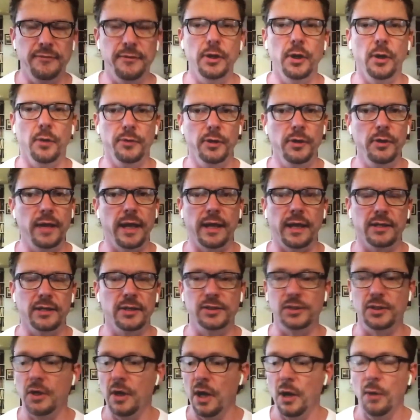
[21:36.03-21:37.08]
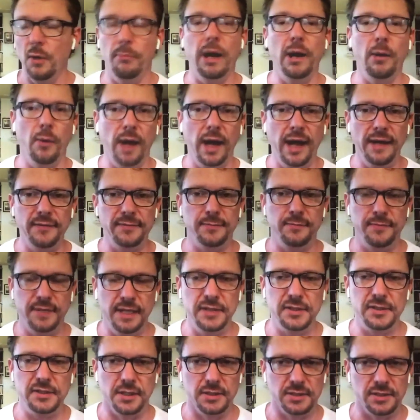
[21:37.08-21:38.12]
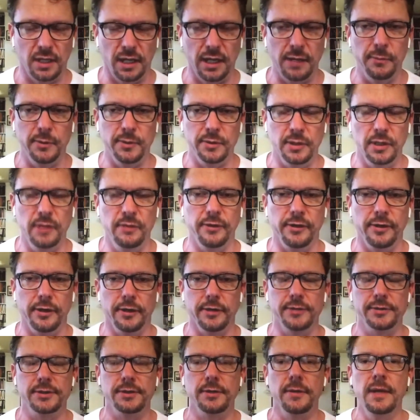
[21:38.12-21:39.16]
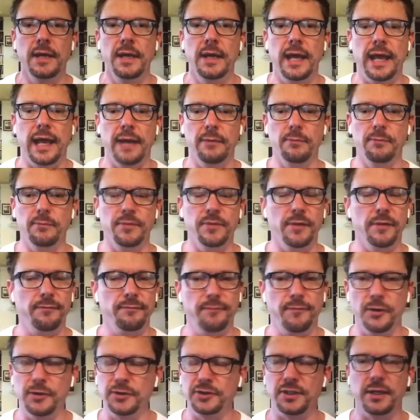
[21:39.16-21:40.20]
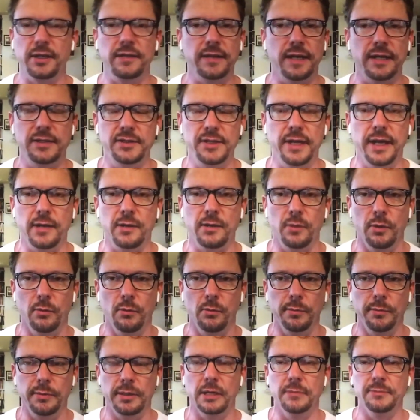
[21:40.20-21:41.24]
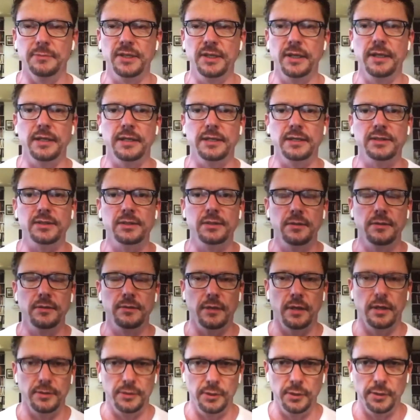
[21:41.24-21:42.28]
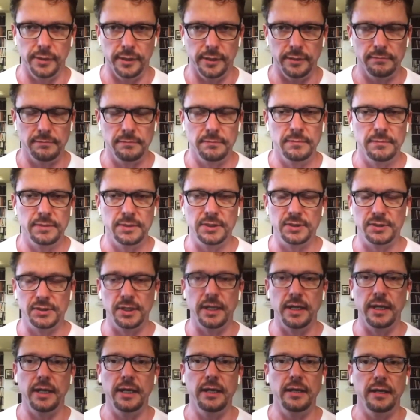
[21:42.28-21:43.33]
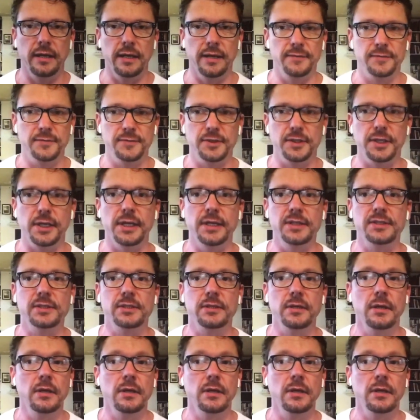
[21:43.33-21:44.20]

don't do that, because my wife, Nisha, is a labor and delivery nurse, and the first thing they check when a woman comes in is a urine to see if she's